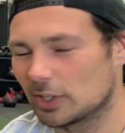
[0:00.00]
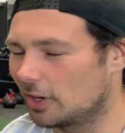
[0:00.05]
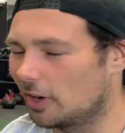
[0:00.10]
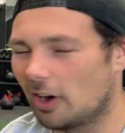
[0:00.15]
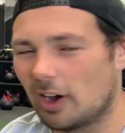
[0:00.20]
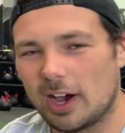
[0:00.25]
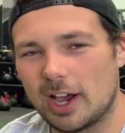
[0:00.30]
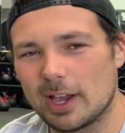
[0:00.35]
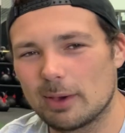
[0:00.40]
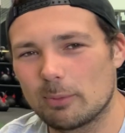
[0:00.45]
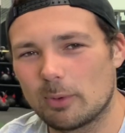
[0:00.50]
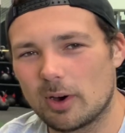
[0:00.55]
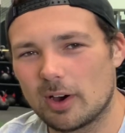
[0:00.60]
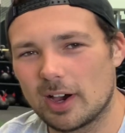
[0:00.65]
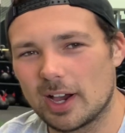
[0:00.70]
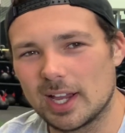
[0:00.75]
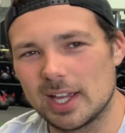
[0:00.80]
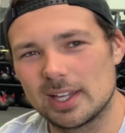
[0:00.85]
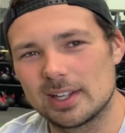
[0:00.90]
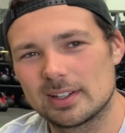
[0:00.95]
I,
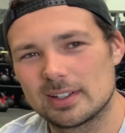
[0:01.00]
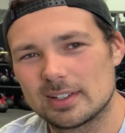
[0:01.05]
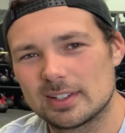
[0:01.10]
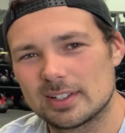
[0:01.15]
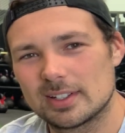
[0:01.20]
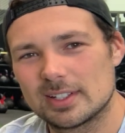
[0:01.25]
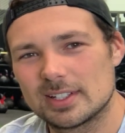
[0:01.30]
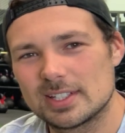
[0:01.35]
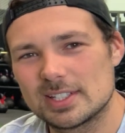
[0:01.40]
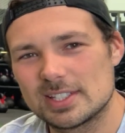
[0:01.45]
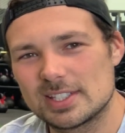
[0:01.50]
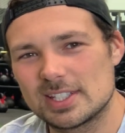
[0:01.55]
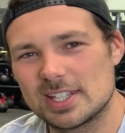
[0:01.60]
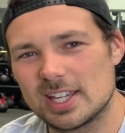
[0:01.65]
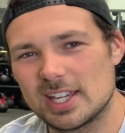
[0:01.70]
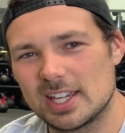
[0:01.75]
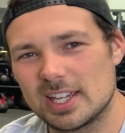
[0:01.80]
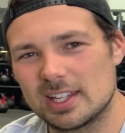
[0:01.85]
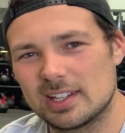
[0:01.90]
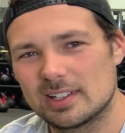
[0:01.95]
Y,
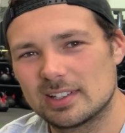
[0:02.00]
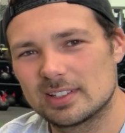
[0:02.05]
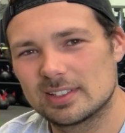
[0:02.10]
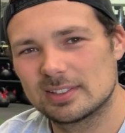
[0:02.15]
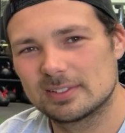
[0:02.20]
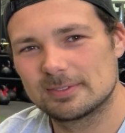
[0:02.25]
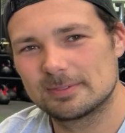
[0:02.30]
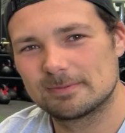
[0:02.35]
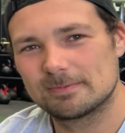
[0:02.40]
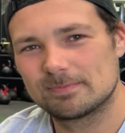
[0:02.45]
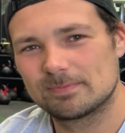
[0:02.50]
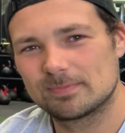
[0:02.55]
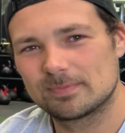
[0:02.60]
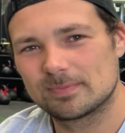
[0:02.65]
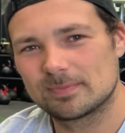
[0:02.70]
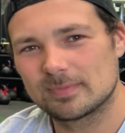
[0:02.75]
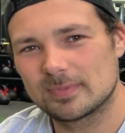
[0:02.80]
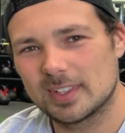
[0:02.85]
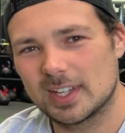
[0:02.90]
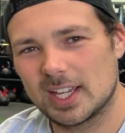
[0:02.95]
T,
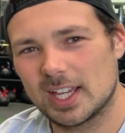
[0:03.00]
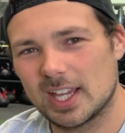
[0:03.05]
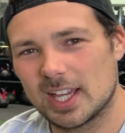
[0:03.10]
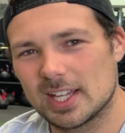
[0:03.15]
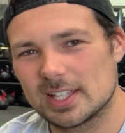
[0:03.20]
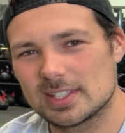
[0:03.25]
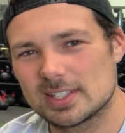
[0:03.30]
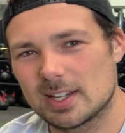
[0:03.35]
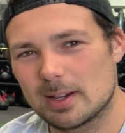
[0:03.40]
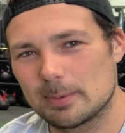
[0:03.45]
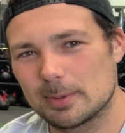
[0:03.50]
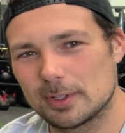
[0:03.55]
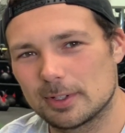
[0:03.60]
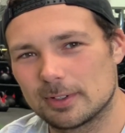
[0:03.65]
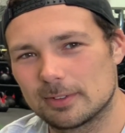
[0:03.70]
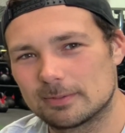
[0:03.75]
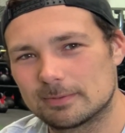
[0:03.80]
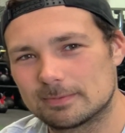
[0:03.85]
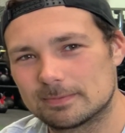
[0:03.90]
and W.